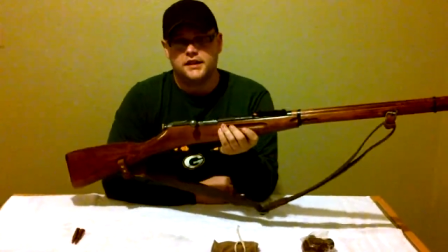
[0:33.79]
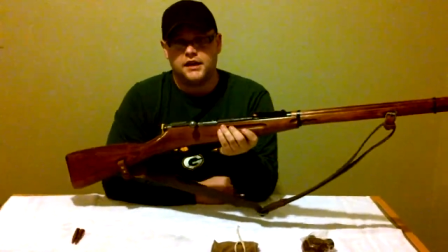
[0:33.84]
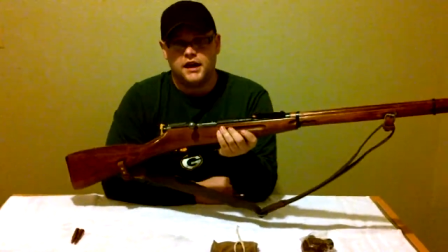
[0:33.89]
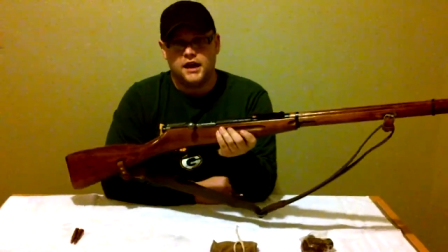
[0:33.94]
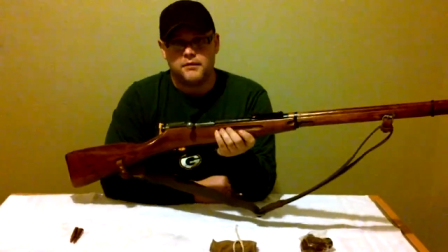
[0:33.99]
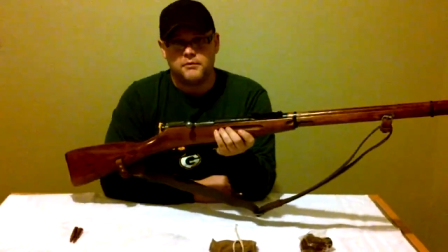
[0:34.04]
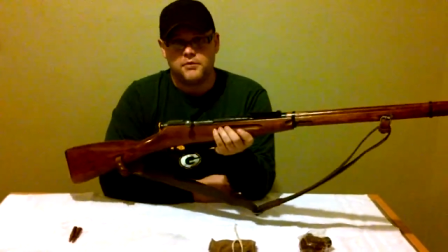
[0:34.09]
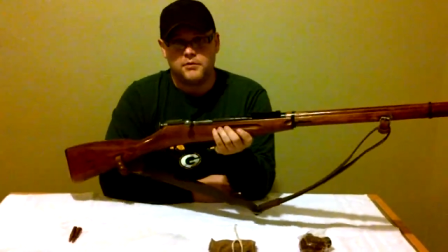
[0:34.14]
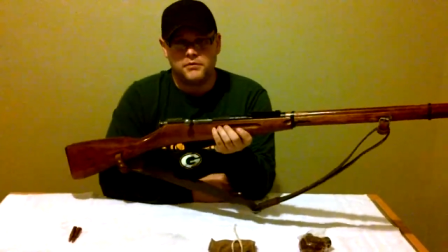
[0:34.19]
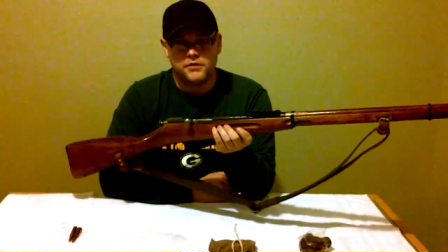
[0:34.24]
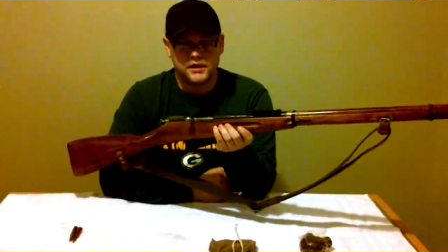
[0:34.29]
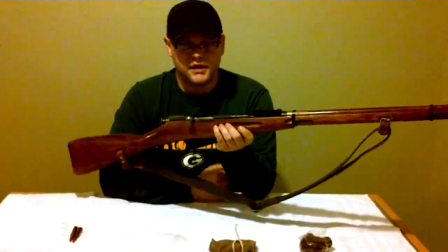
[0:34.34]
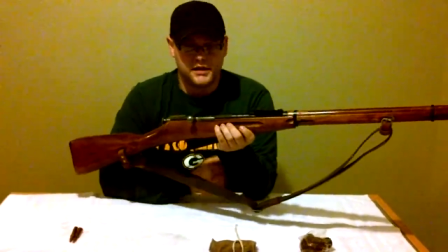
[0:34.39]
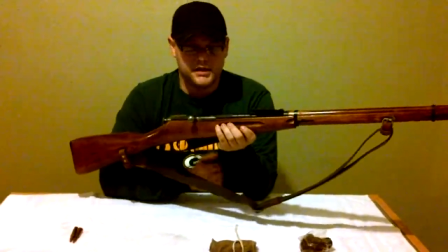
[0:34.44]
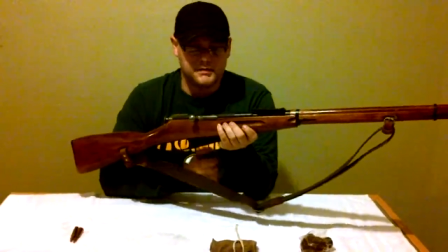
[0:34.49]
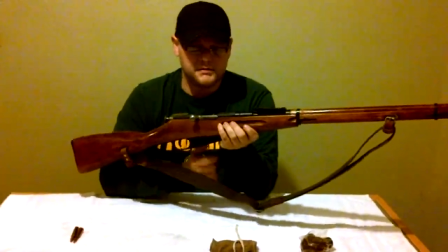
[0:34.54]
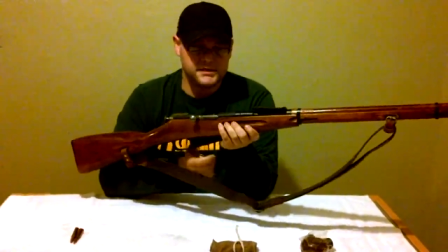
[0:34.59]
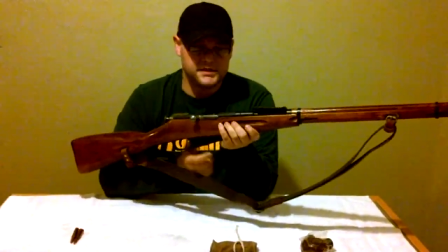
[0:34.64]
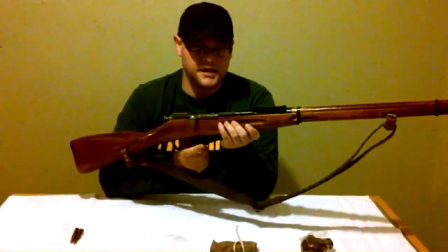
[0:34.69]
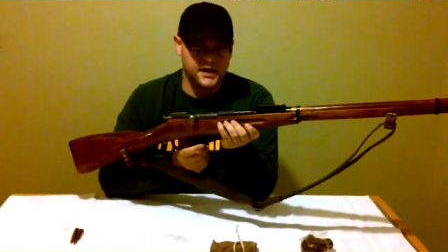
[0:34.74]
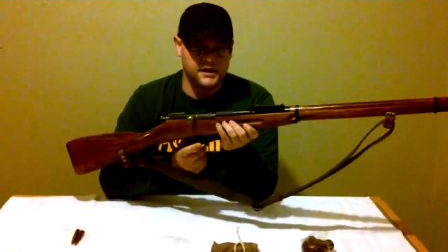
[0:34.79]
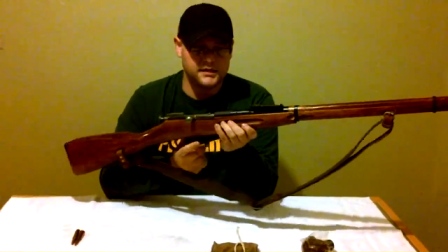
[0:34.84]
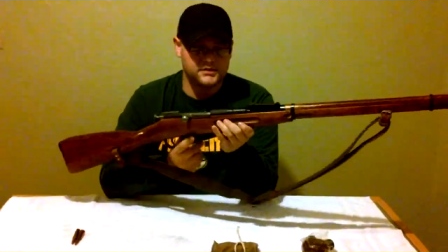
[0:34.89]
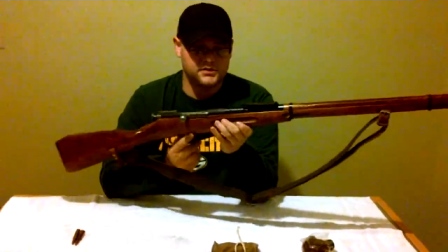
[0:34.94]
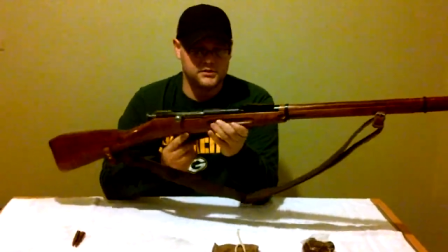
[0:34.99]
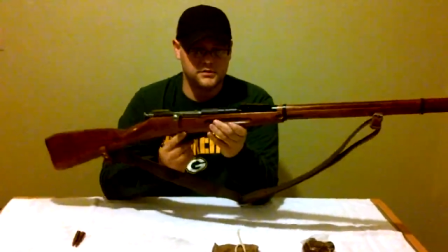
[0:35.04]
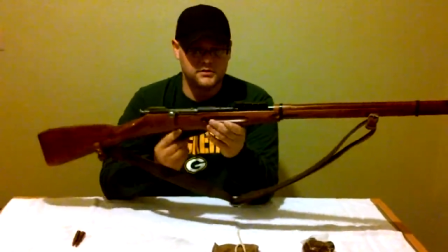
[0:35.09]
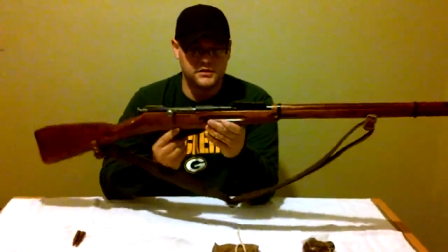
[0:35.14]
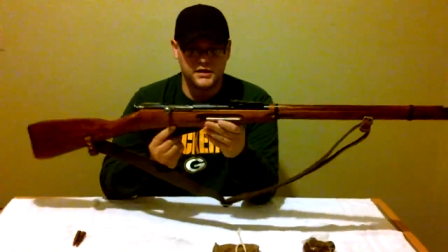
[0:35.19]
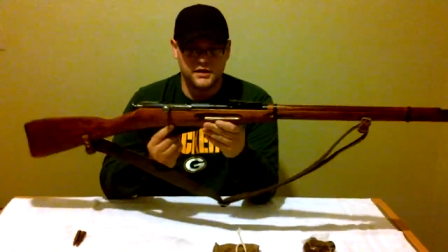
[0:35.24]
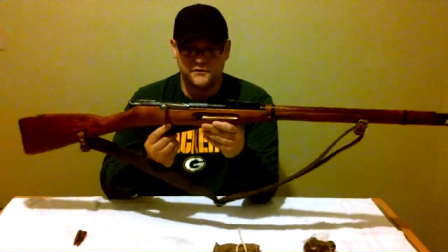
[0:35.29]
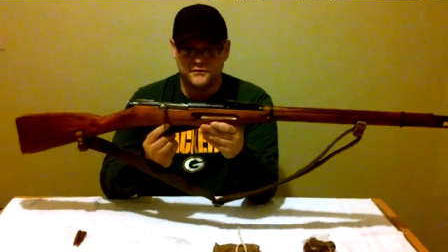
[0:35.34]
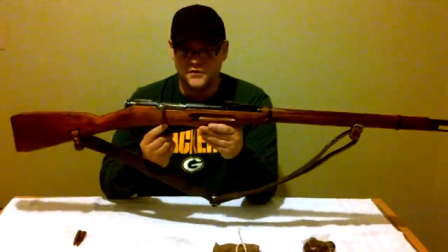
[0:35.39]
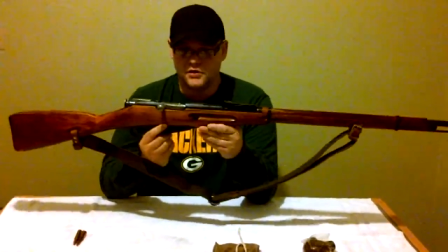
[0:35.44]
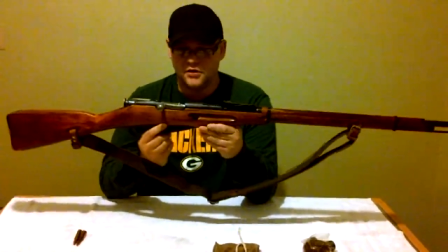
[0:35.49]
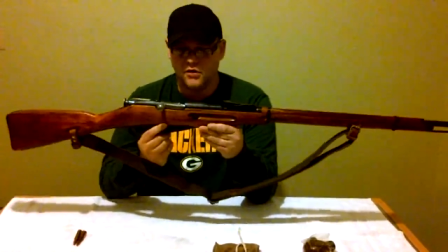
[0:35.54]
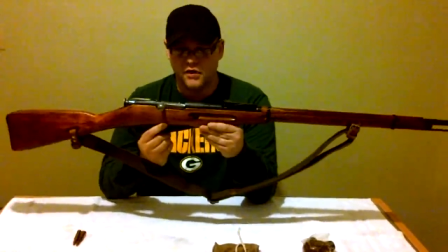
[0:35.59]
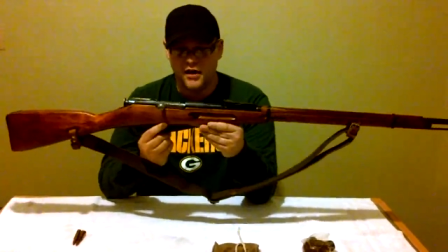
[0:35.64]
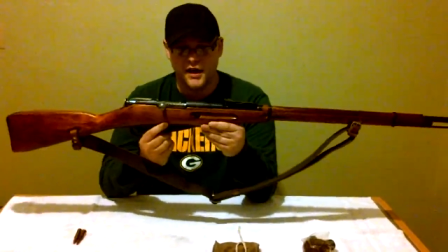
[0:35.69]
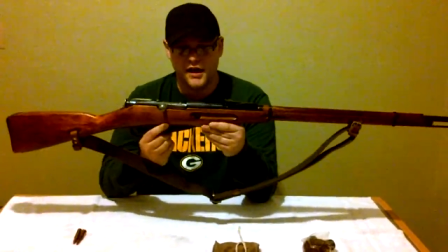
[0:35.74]
I mean, when it comes down to it, if you
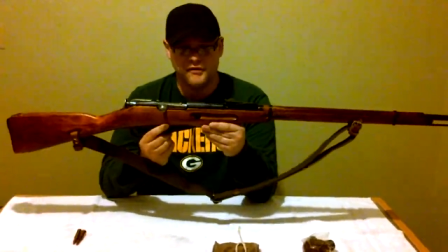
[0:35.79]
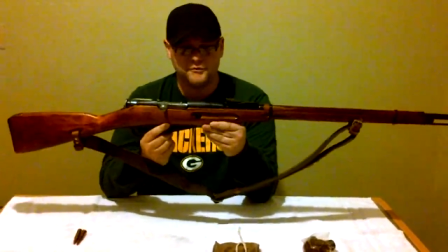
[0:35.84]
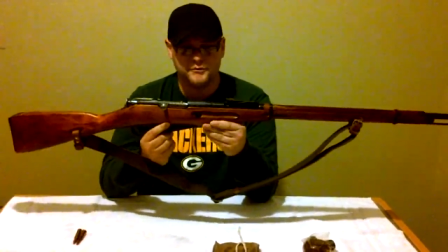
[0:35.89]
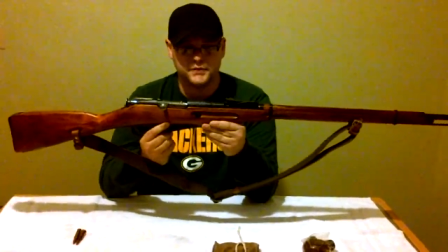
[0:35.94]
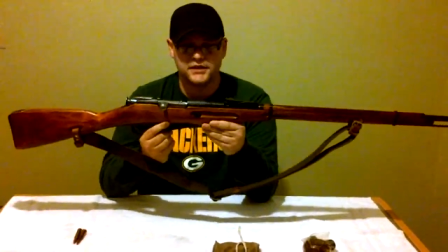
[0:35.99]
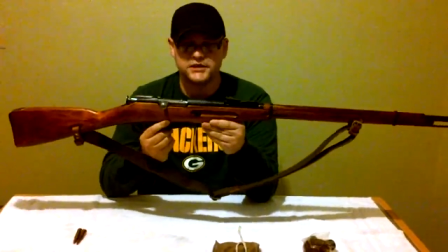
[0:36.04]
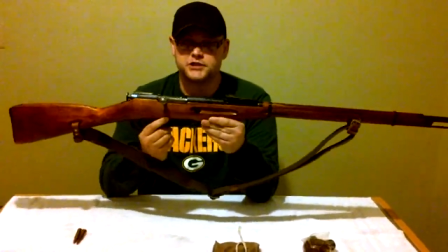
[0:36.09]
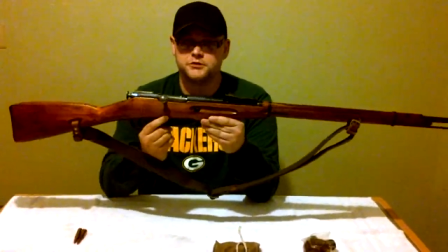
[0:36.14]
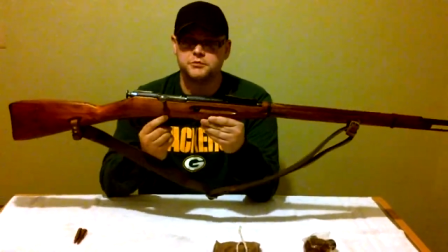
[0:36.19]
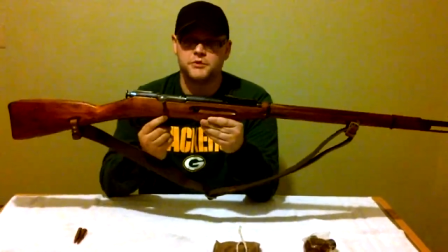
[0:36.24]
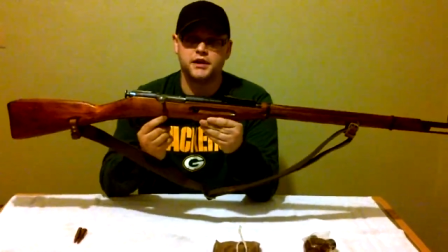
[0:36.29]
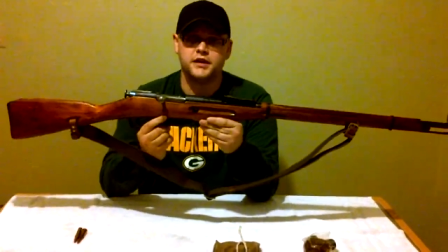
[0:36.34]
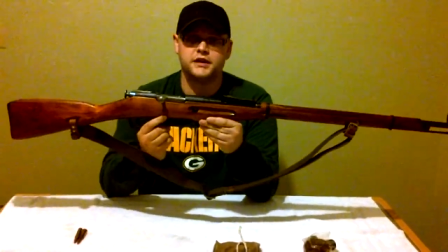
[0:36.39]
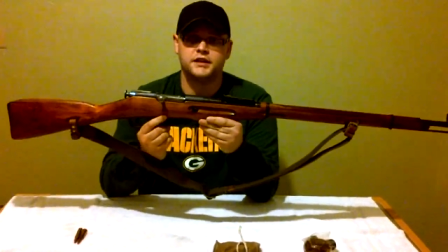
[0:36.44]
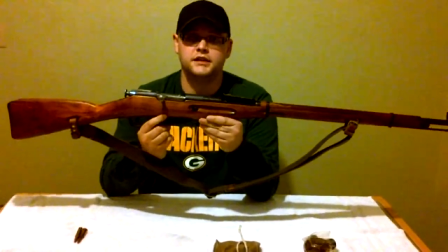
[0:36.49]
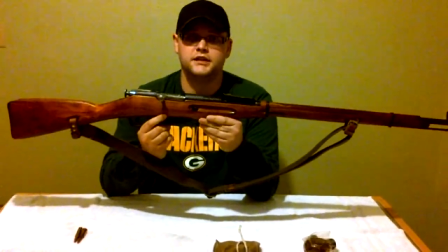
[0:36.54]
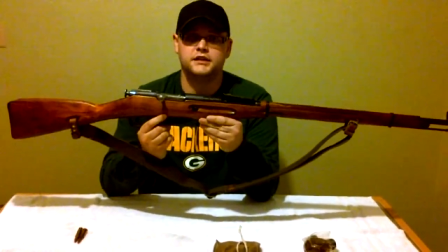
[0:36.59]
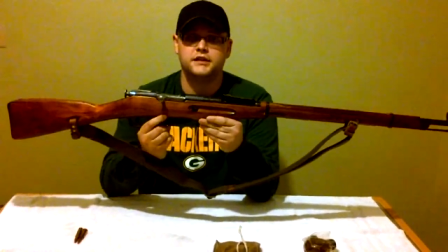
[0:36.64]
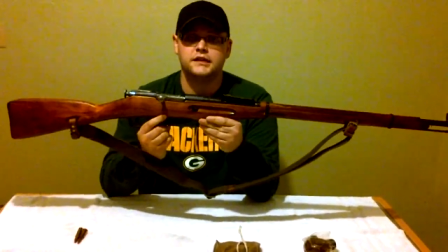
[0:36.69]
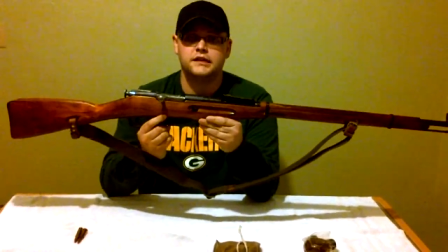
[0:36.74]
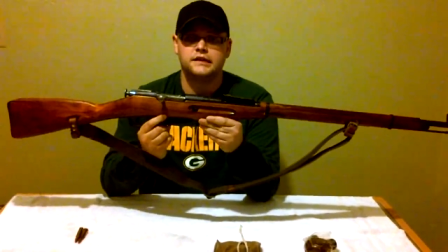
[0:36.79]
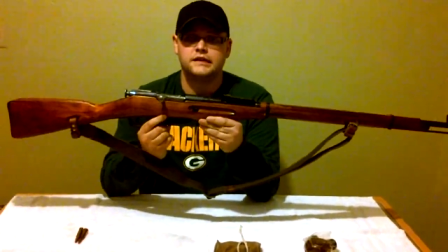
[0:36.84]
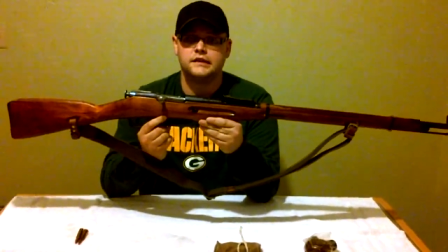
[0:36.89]
don't have much money,